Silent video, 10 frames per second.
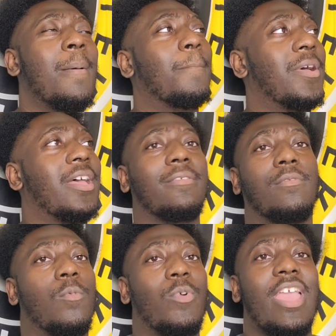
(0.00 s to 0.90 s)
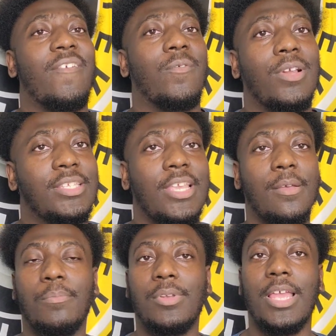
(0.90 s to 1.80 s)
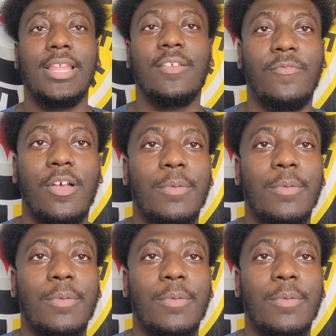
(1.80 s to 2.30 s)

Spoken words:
but we haven't really seen him play in the NFL.